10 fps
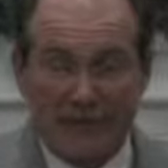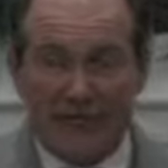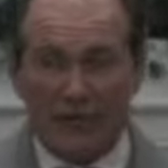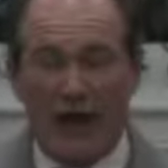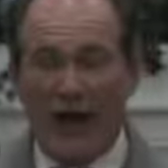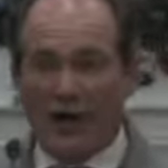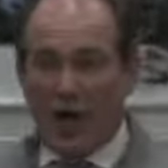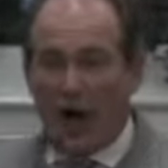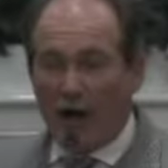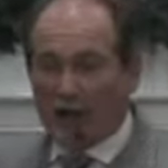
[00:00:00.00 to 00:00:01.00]
That's why our
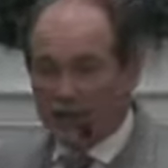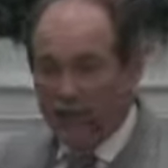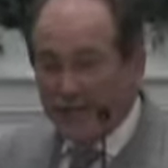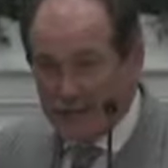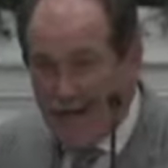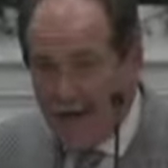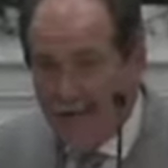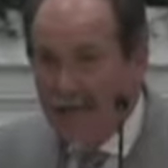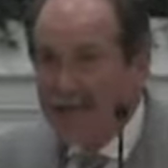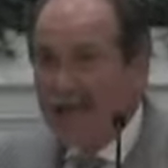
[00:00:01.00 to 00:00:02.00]
cars rust
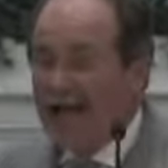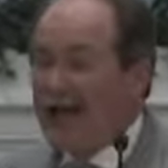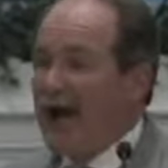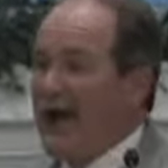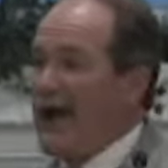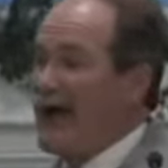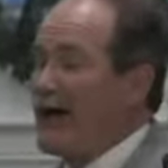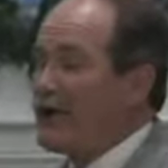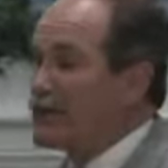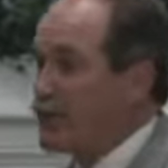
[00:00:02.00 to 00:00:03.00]
out and our
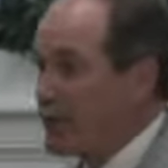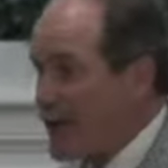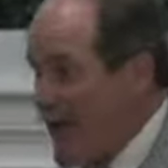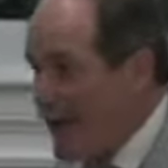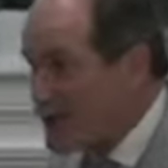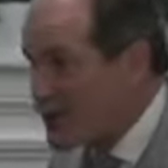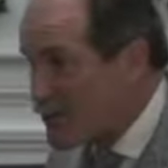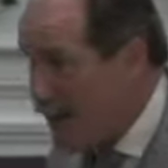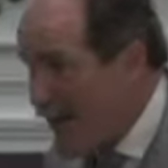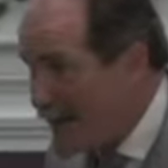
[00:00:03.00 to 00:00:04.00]
house, houses
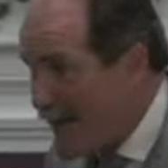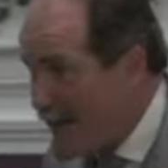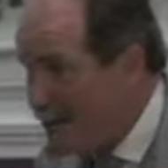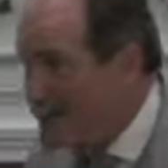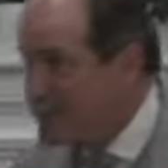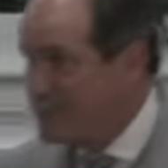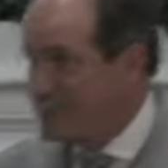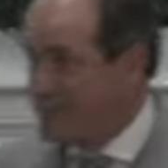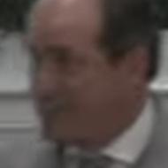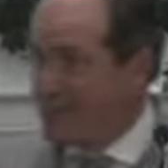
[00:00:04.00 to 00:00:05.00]
rot down
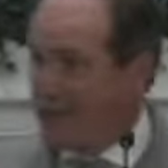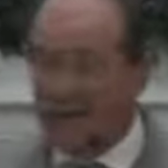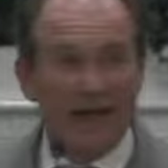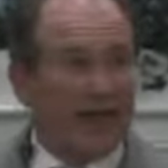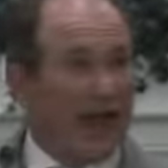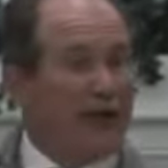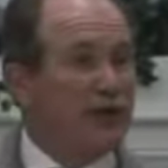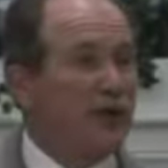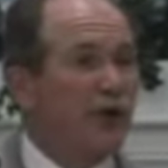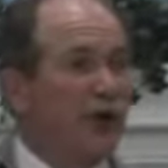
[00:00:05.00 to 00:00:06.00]
and
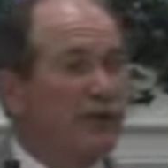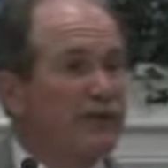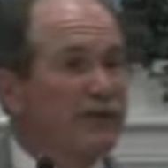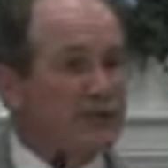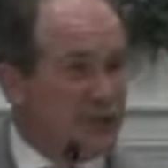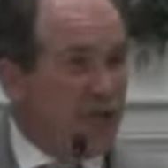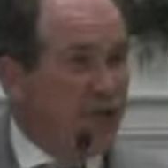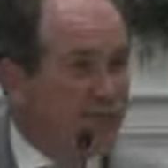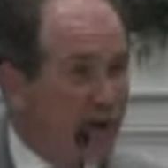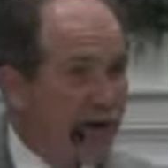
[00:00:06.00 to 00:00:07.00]
your
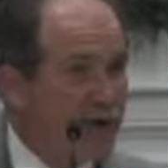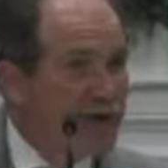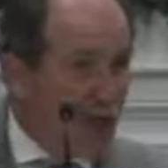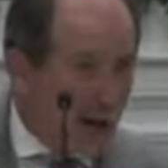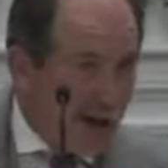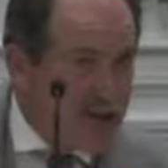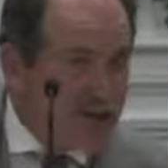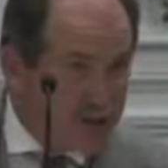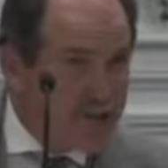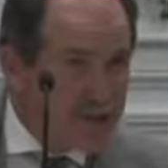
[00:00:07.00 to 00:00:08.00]
silver
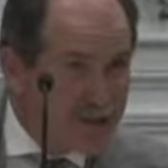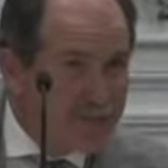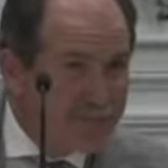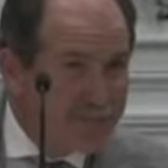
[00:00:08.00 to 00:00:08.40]
tarnishes.